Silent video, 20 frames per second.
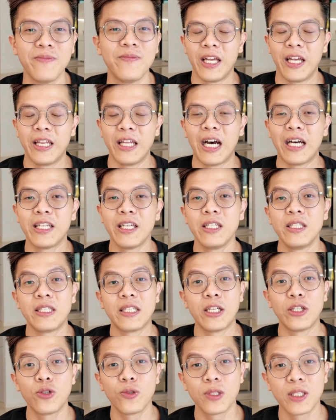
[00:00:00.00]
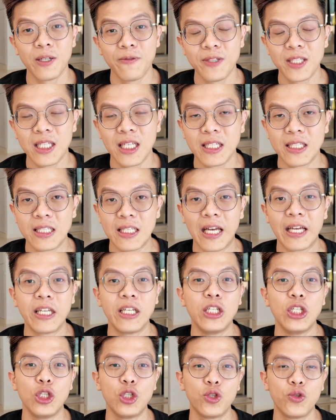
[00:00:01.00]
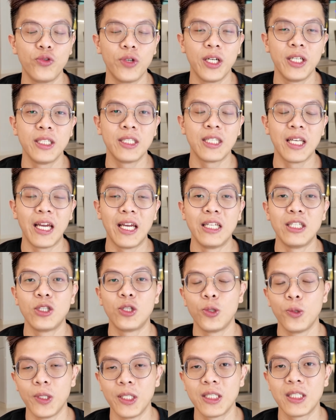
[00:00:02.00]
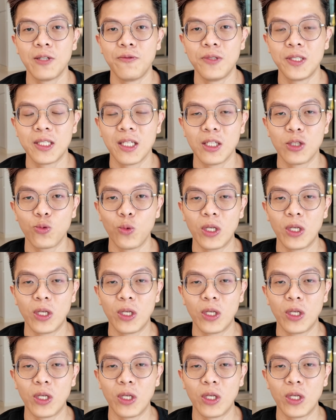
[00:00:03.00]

And other essential services like insurance and student services